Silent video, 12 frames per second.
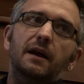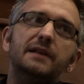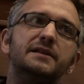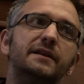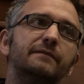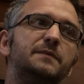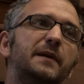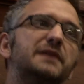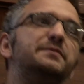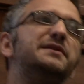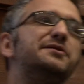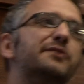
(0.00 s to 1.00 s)
In some
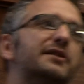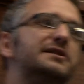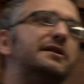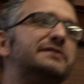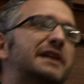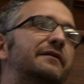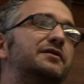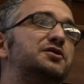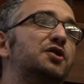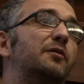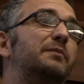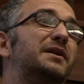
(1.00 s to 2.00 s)
respects, we're doing ourselves out of a
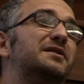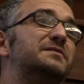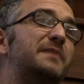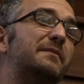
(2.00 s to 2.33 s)
job because